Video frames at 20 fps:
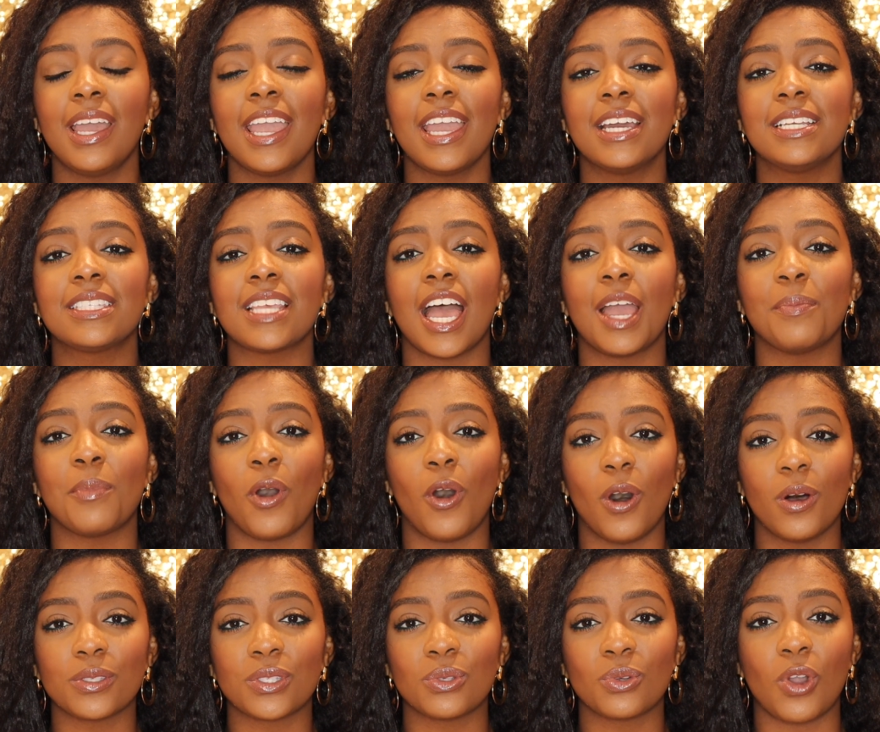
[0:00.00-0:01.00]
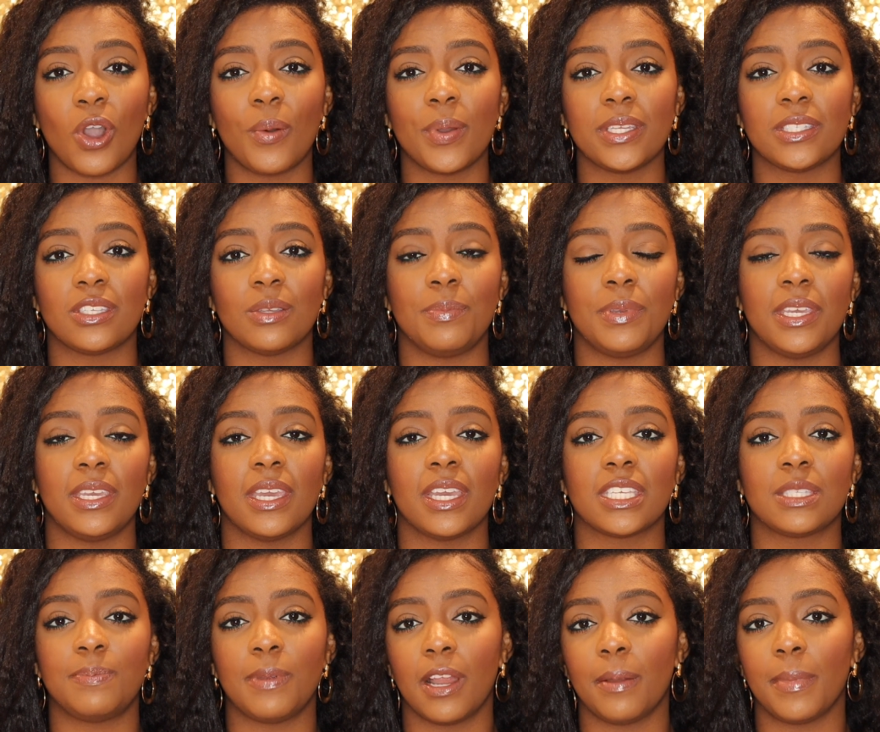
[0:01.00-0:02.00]
And I'm also going to be
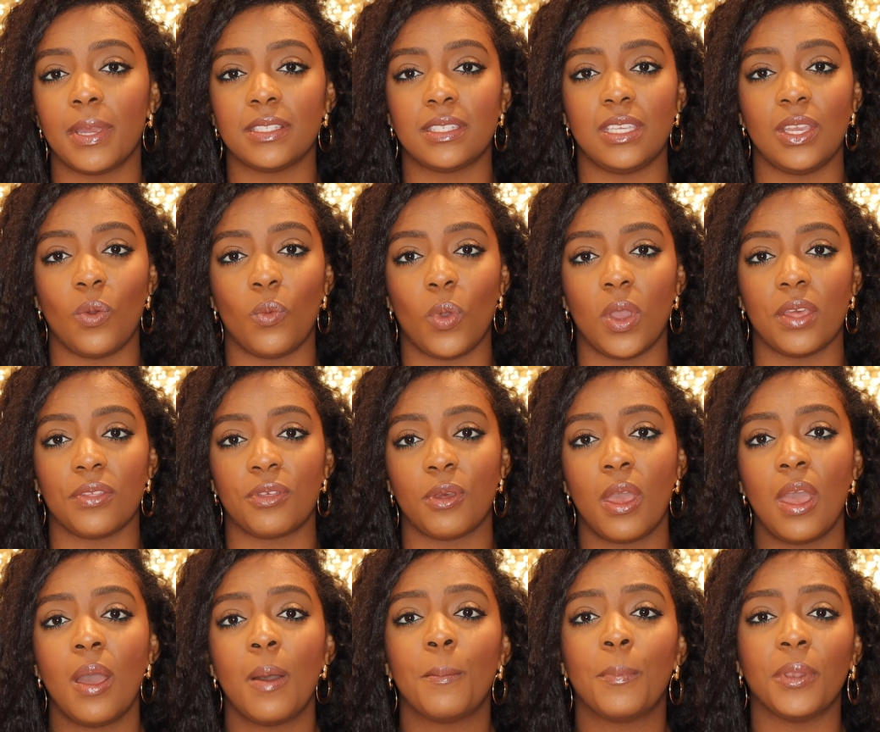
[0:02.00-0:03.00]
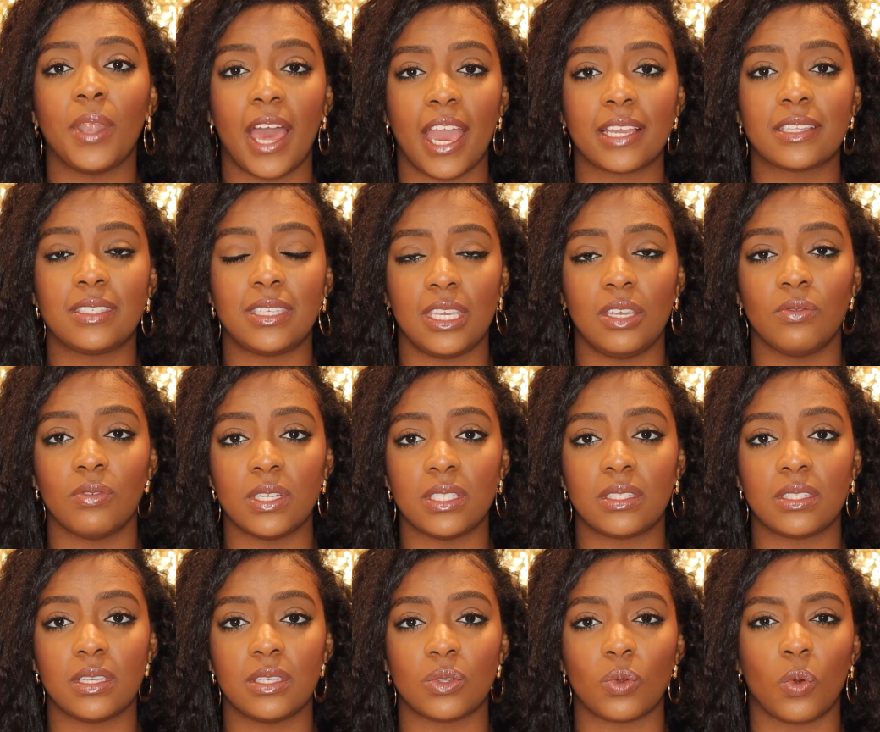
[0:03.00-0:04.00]
experimenting with black tea
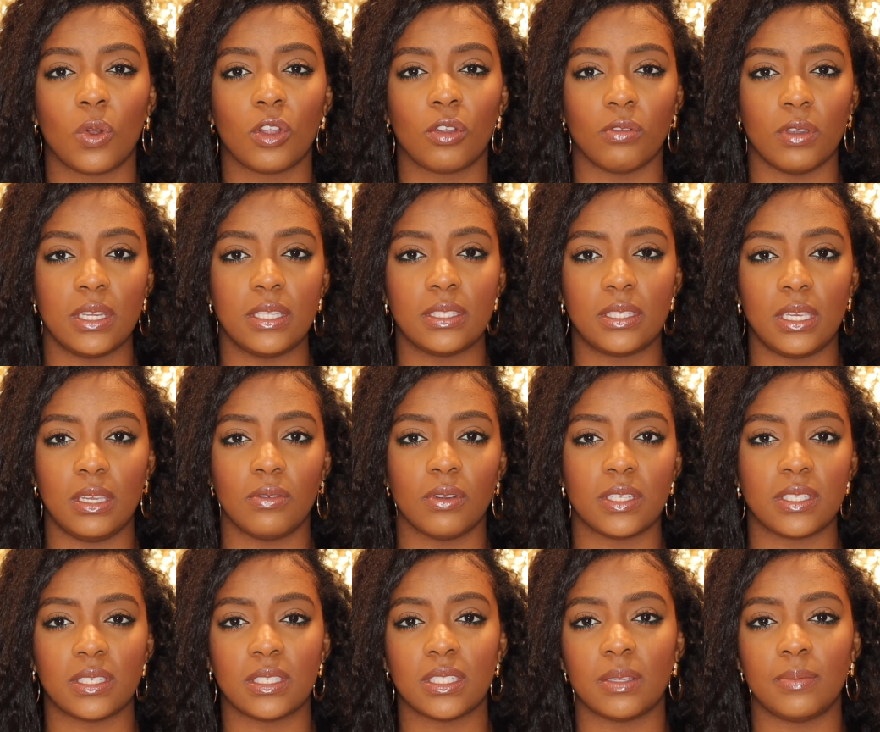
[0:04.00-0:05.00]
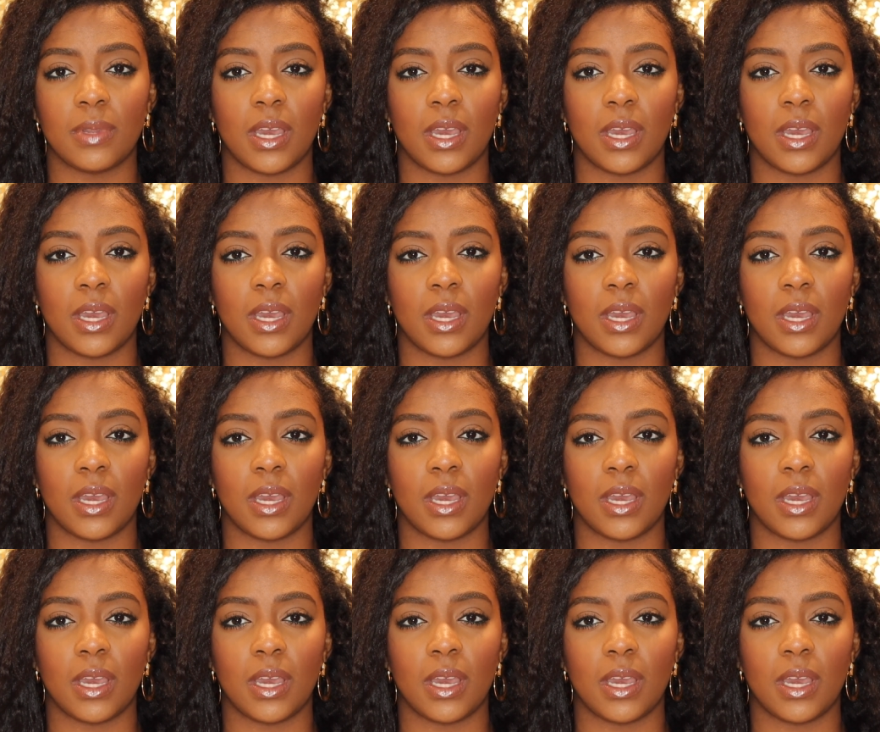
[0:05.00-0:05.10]
rinses or green tea rinses.